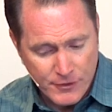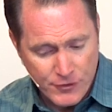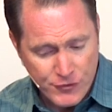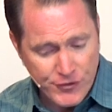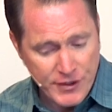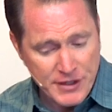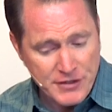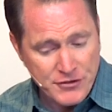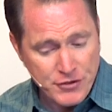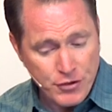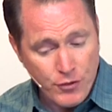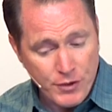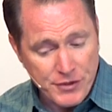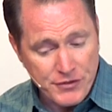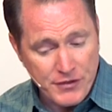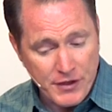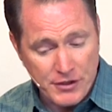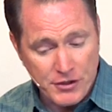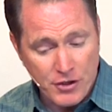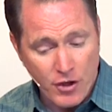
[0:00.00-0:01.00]
See to
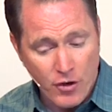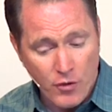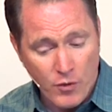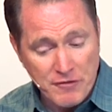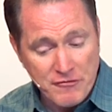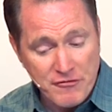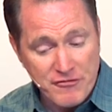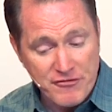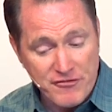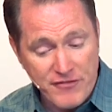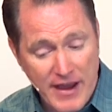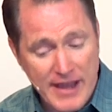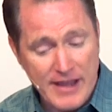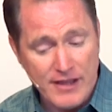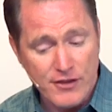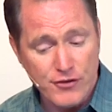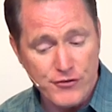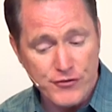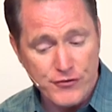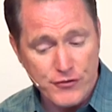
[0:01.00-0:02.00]
it that no one
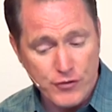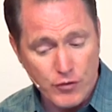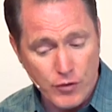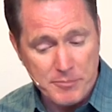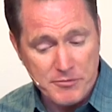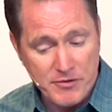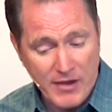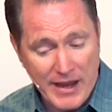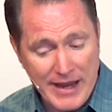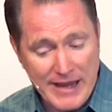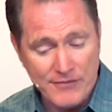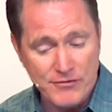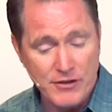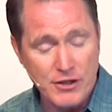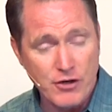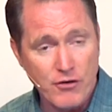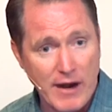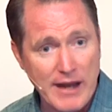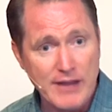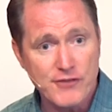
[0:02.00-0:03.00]
fails to obtain the
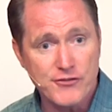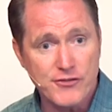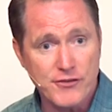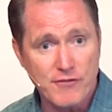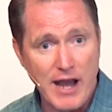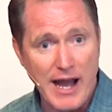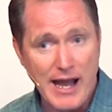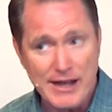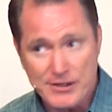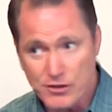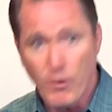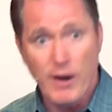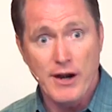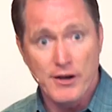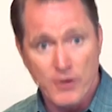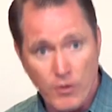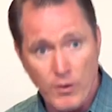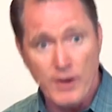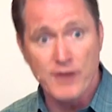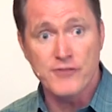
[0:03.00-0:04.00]
grace of God. You want
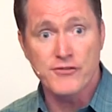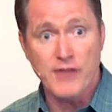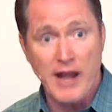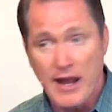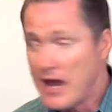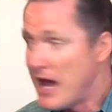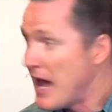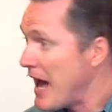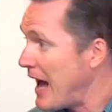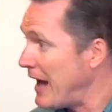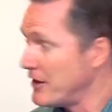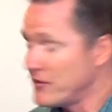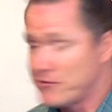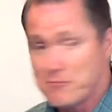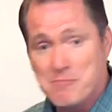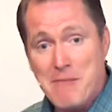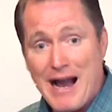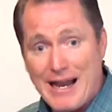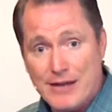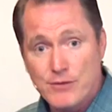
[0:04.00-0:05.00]
to know what it's on his
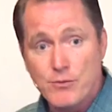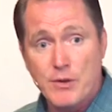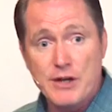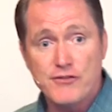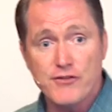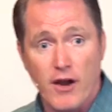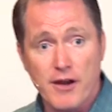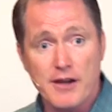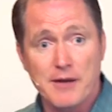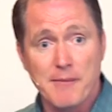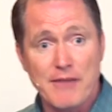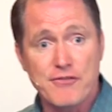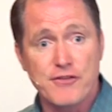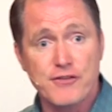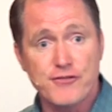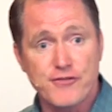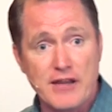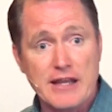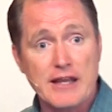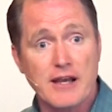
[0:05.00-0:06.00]
mind when he's talking about
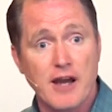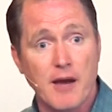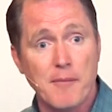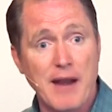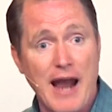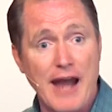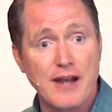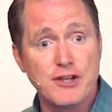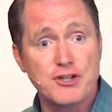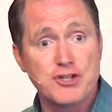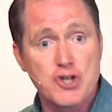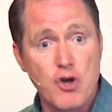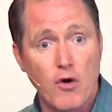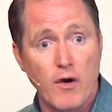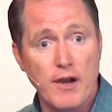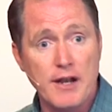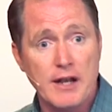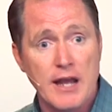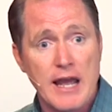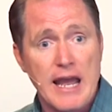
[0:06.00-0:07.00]
this thing coming out of
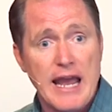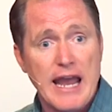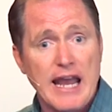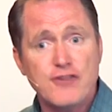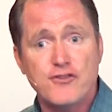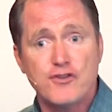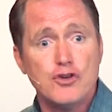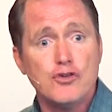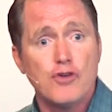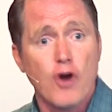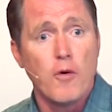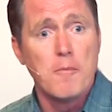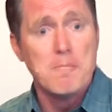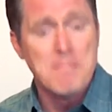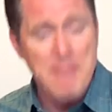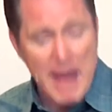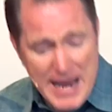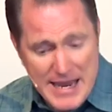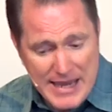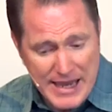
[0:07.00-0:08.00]
joint? It's you don't
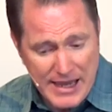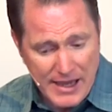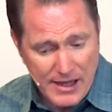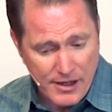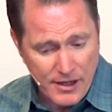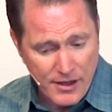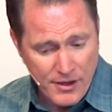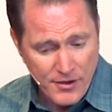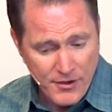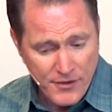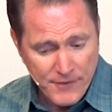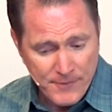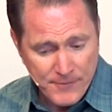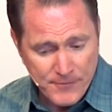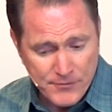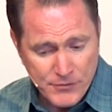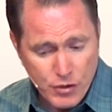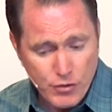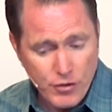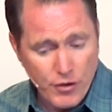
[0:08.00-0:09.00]
make it.
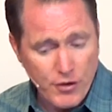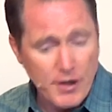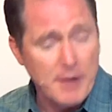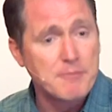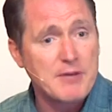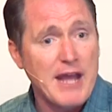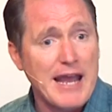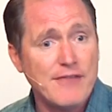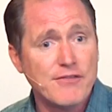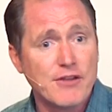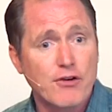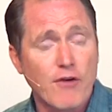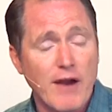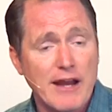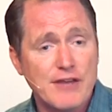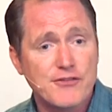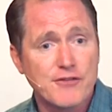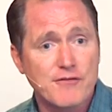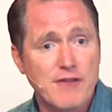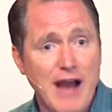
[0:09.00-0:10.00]
You don't obtain the
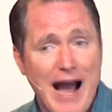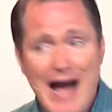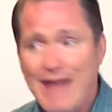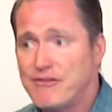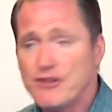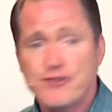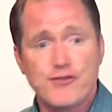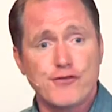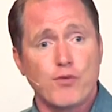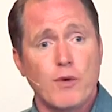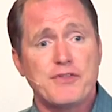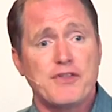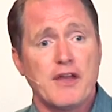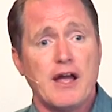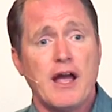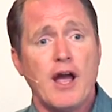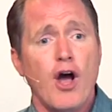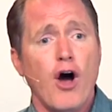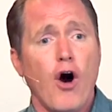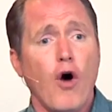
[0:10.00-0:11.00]
grace of God. This is what
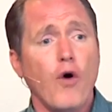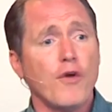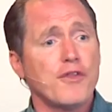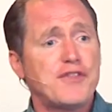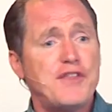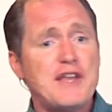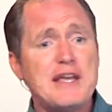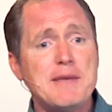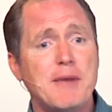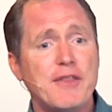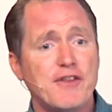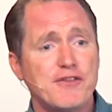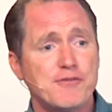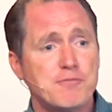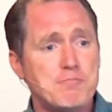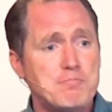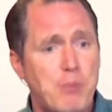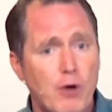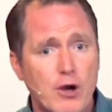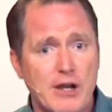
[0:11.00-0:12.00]
the whole theme of this
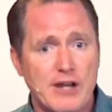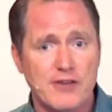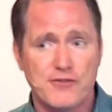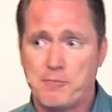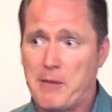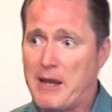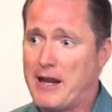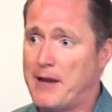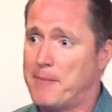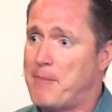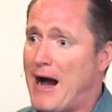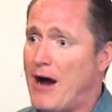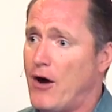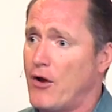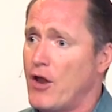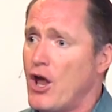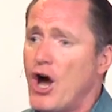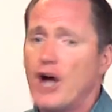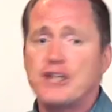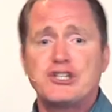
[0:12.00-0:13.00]
book has been
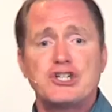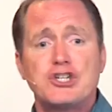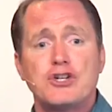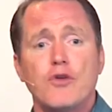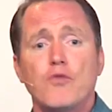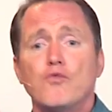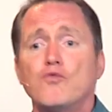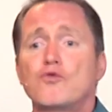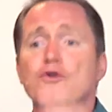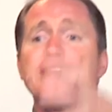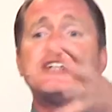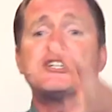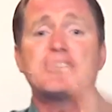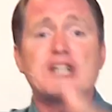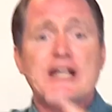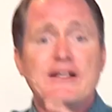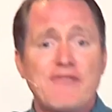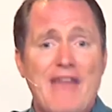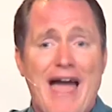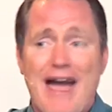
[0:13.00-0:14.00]
about.
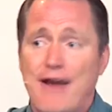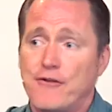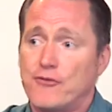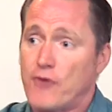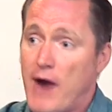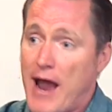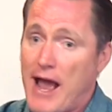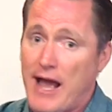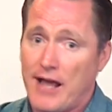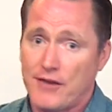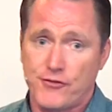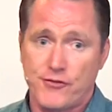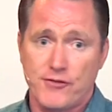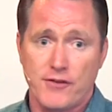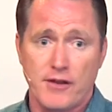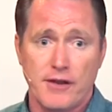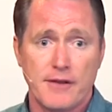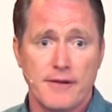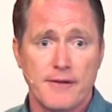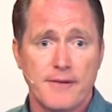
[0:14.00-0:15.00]
Reaching that
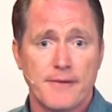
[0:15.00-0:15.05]
rest.